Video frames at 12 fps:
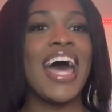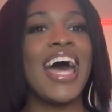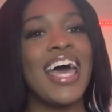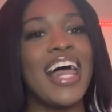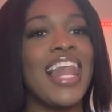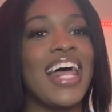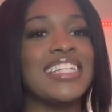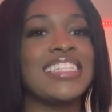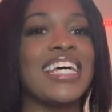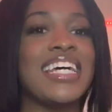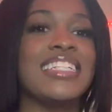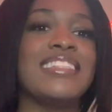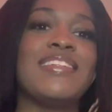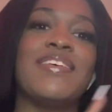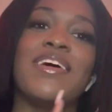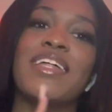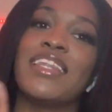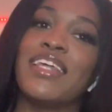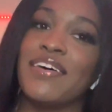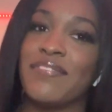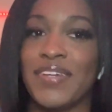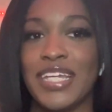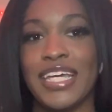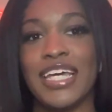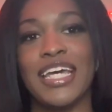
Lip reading: And let's get into the video.